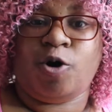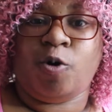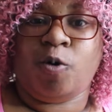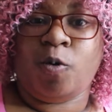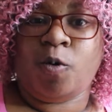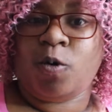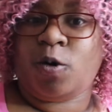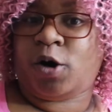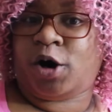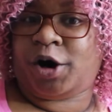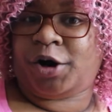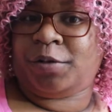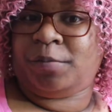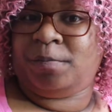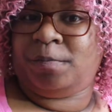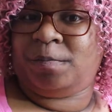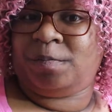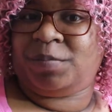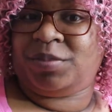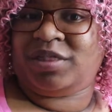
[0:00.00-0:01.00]

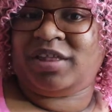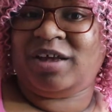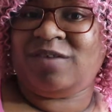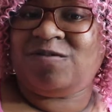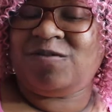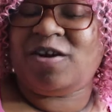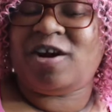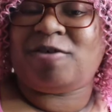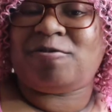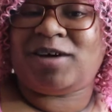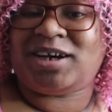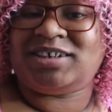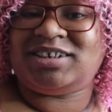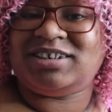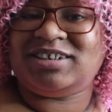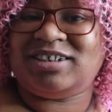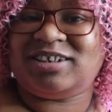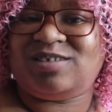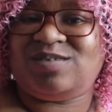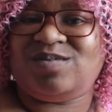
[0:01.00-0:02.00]
Or, if you are
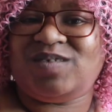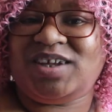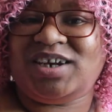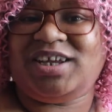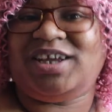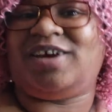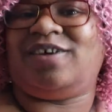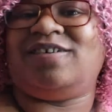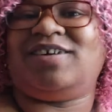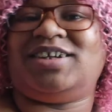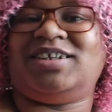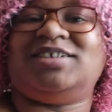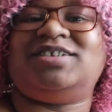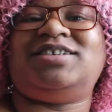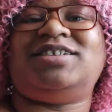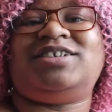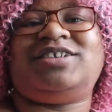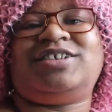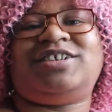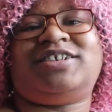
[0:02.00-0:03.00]
watching this video,
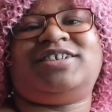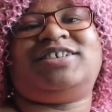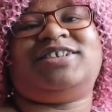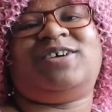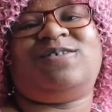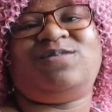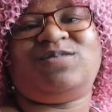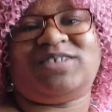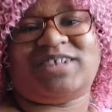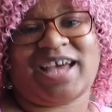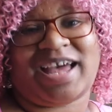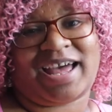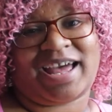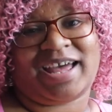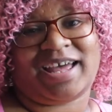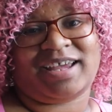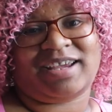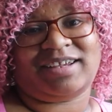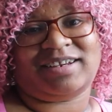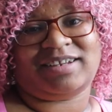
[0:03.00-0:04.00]
consider yourself
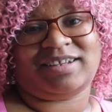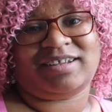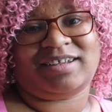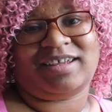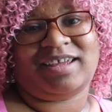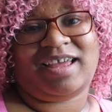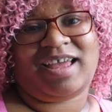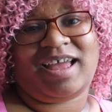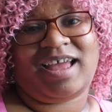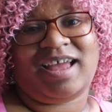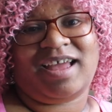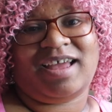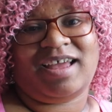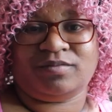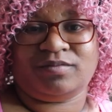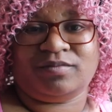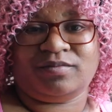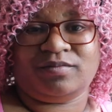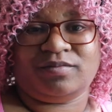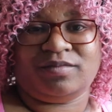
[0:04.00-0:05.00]
tagged.
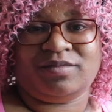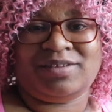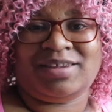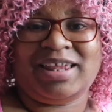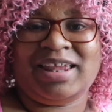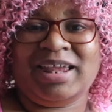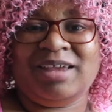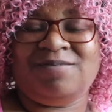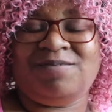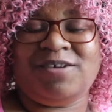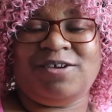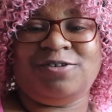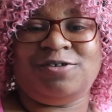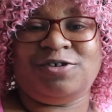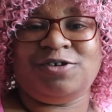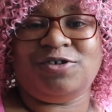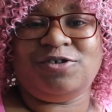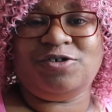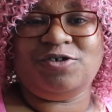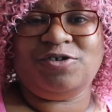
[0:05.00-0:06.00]
If you
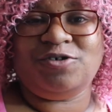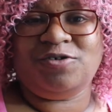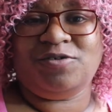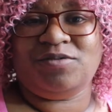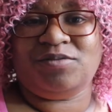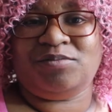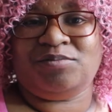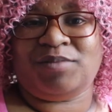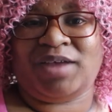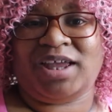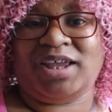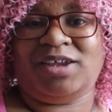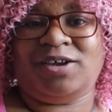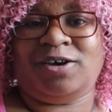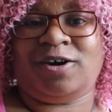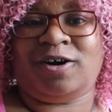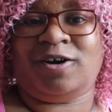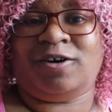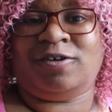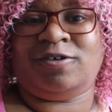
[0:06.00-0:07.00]
do make
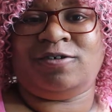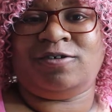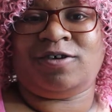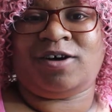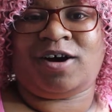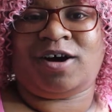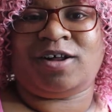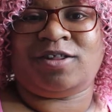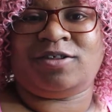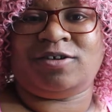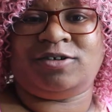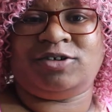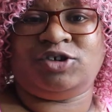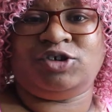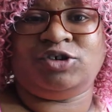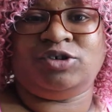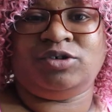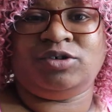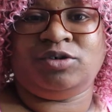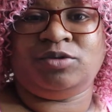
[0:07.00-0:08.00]
your own
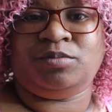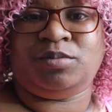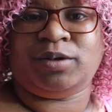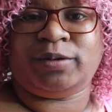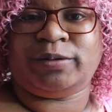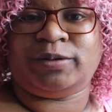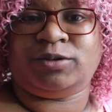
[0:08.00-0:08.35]
AuthorTube